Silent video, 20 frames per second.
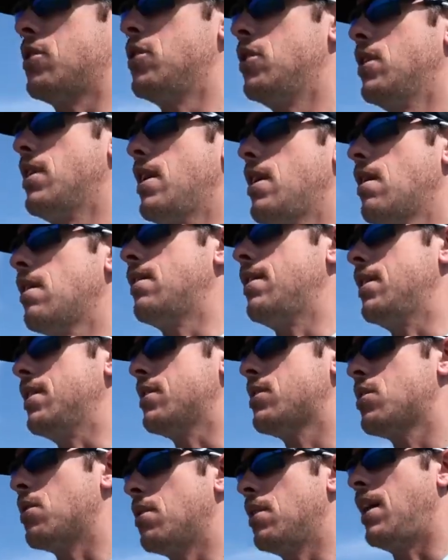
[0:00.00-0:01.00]
a good
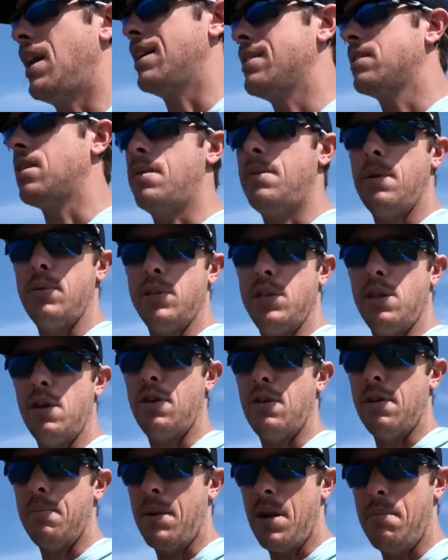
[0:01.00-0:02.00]
area. So last time I was
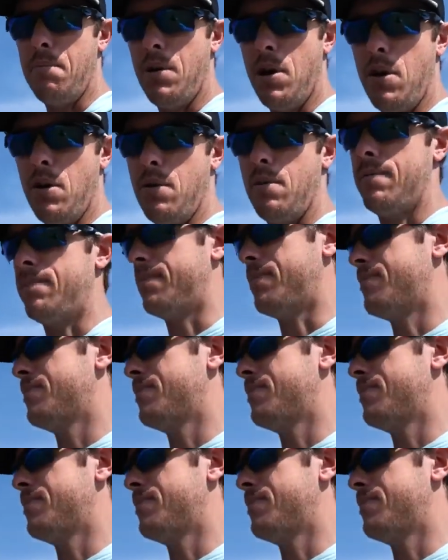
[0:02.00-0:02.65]
here in my boat,